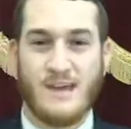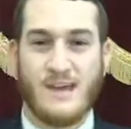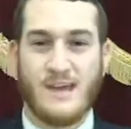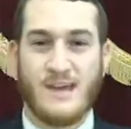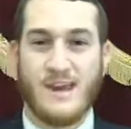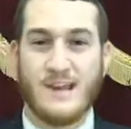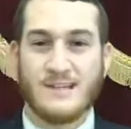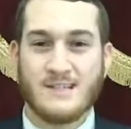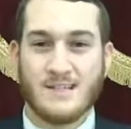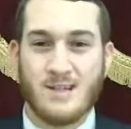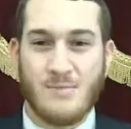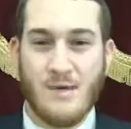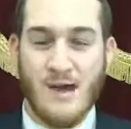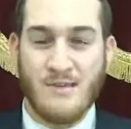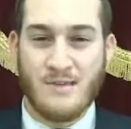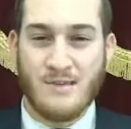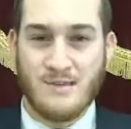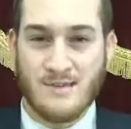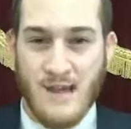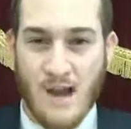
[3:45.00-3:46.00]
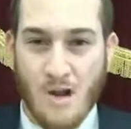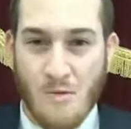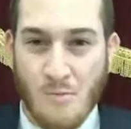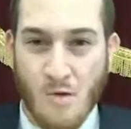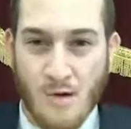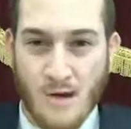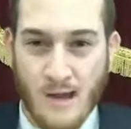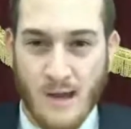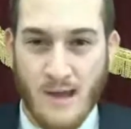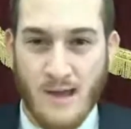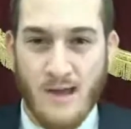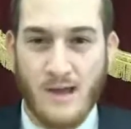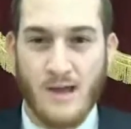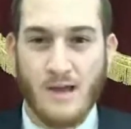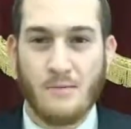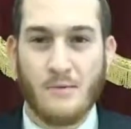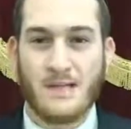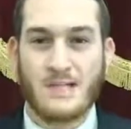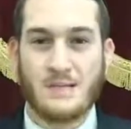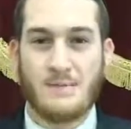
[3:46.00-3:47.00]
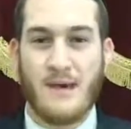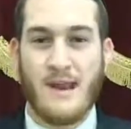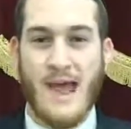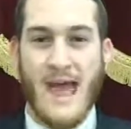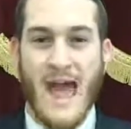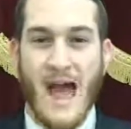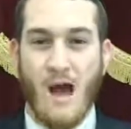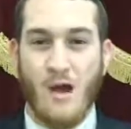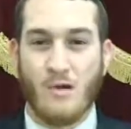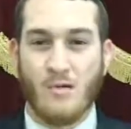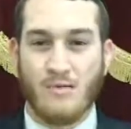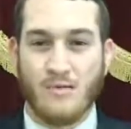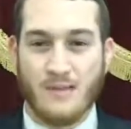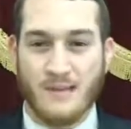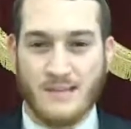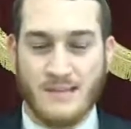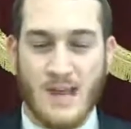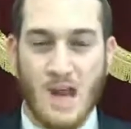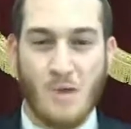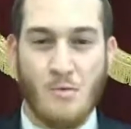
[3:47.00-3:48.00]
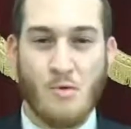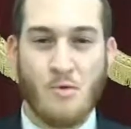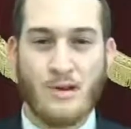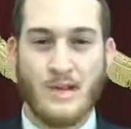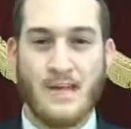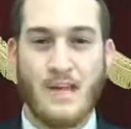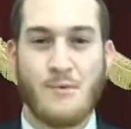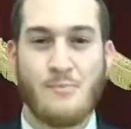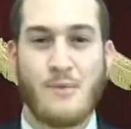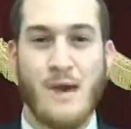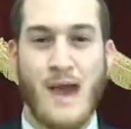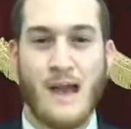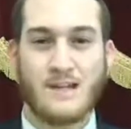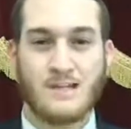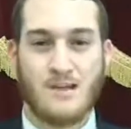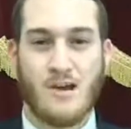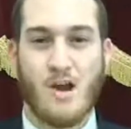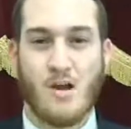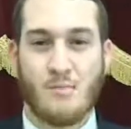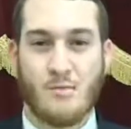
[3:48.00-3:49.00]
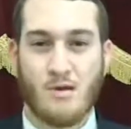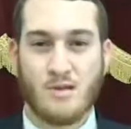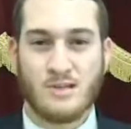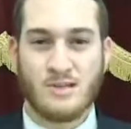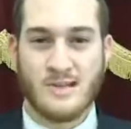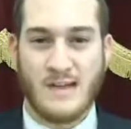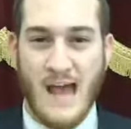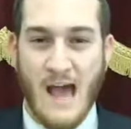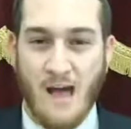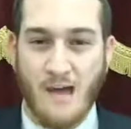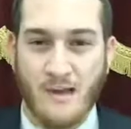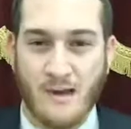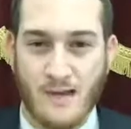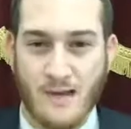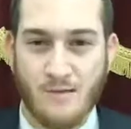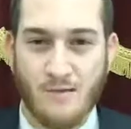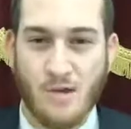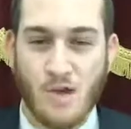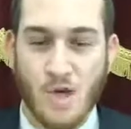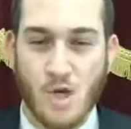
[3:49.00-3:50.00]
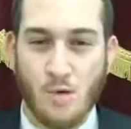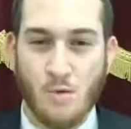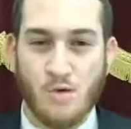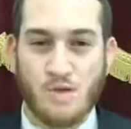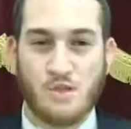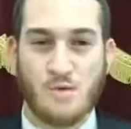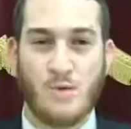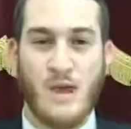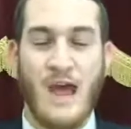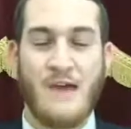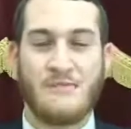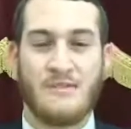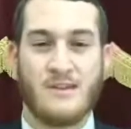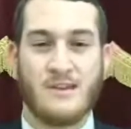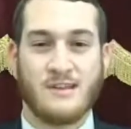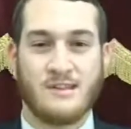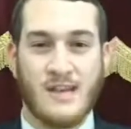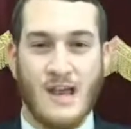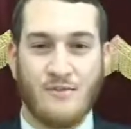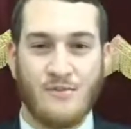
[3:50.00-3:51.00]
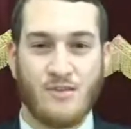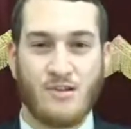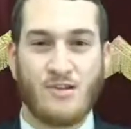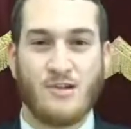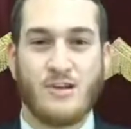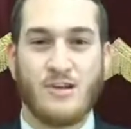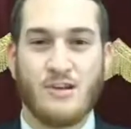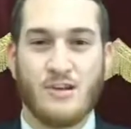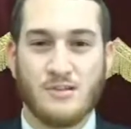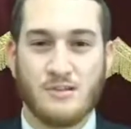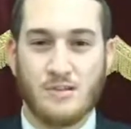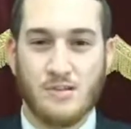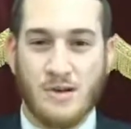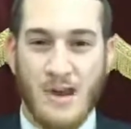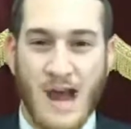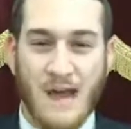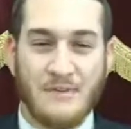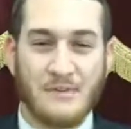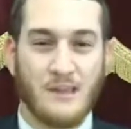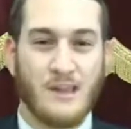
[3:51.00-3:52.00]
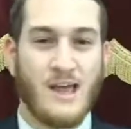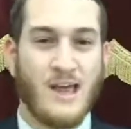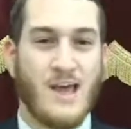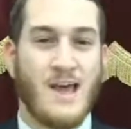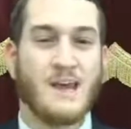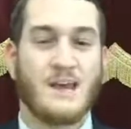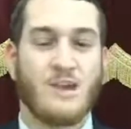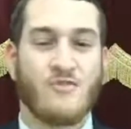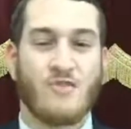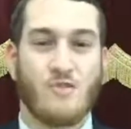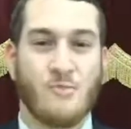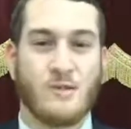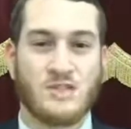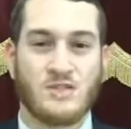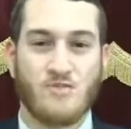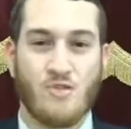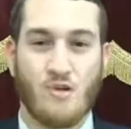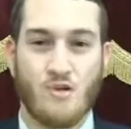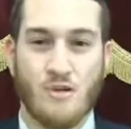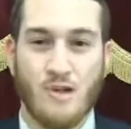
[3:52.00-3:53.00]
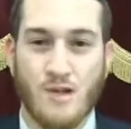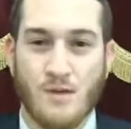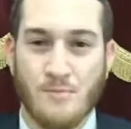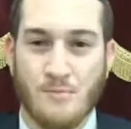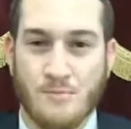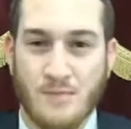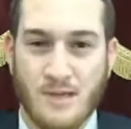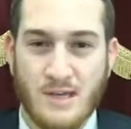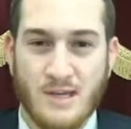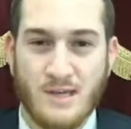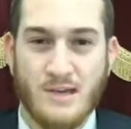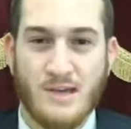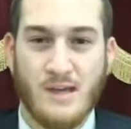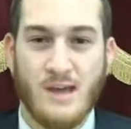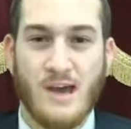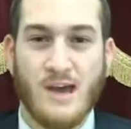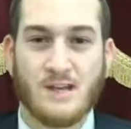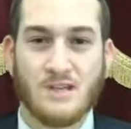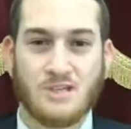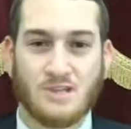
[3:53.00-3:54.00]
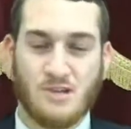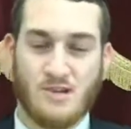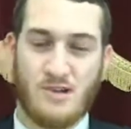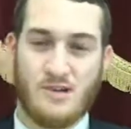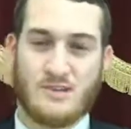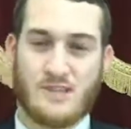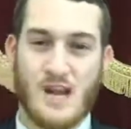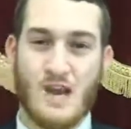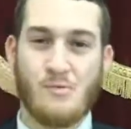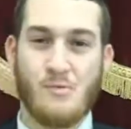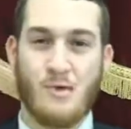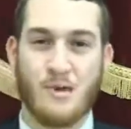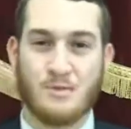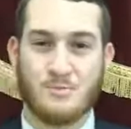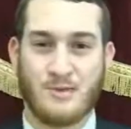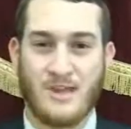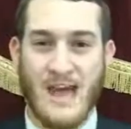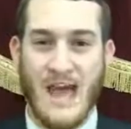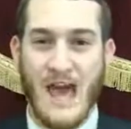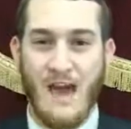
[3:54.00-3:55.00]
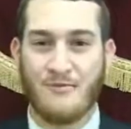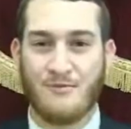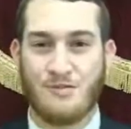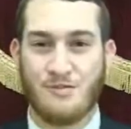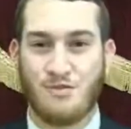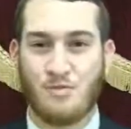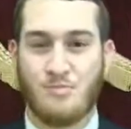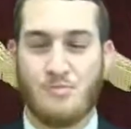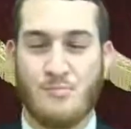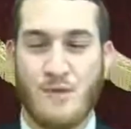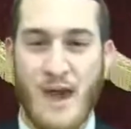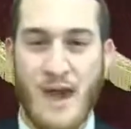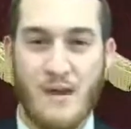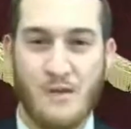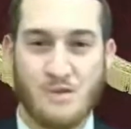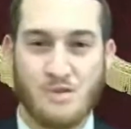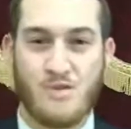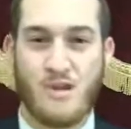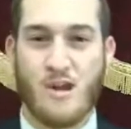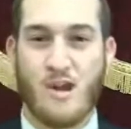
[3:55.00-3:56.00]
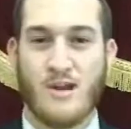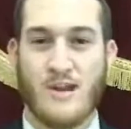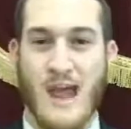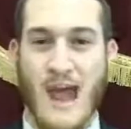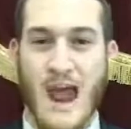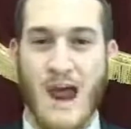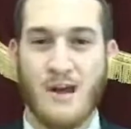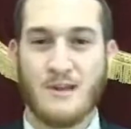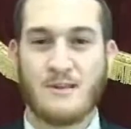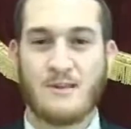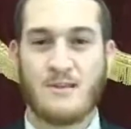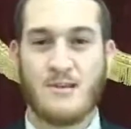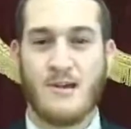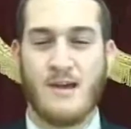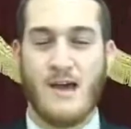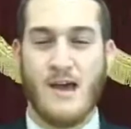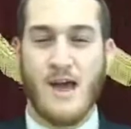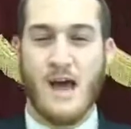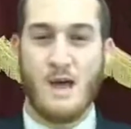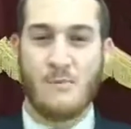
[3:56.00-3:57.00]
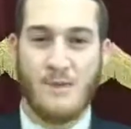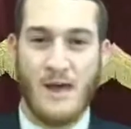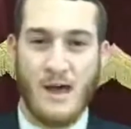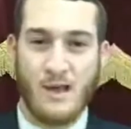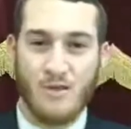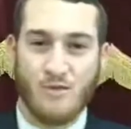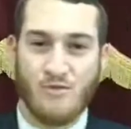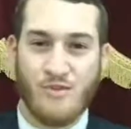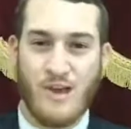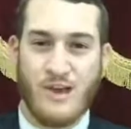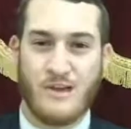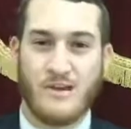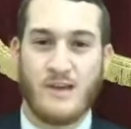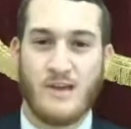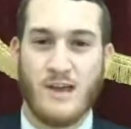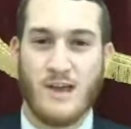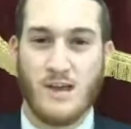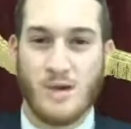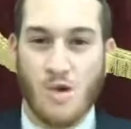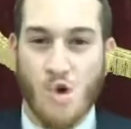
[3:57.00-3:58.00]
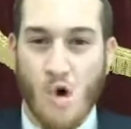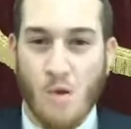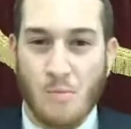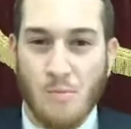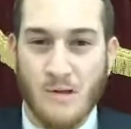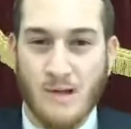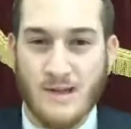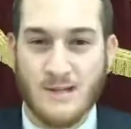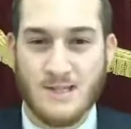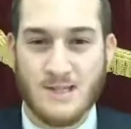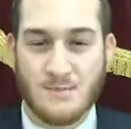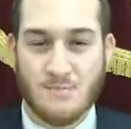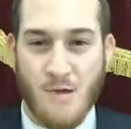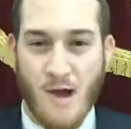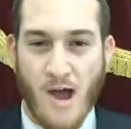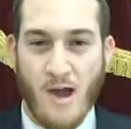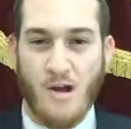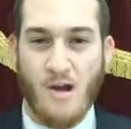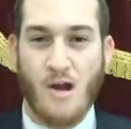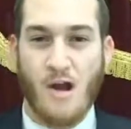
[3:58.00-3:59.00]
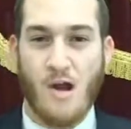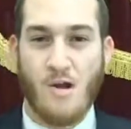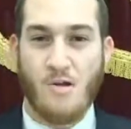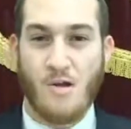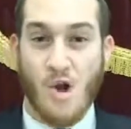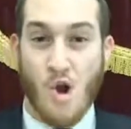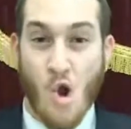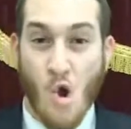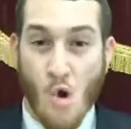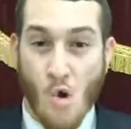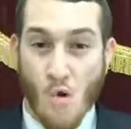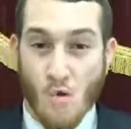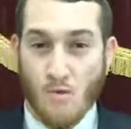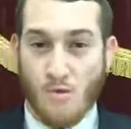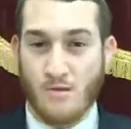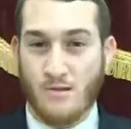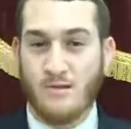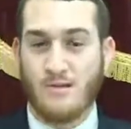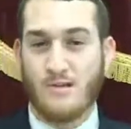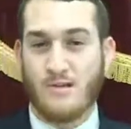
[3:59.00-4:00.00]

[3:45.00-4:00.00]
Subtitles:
It isn't about the ceremony, but it's about how the ceremony impacts our personality. We have to endeavor not to let any of our mitzvot be external ceremonies, but they have to penetrate our character, help elevate, ennoble, and inspire our own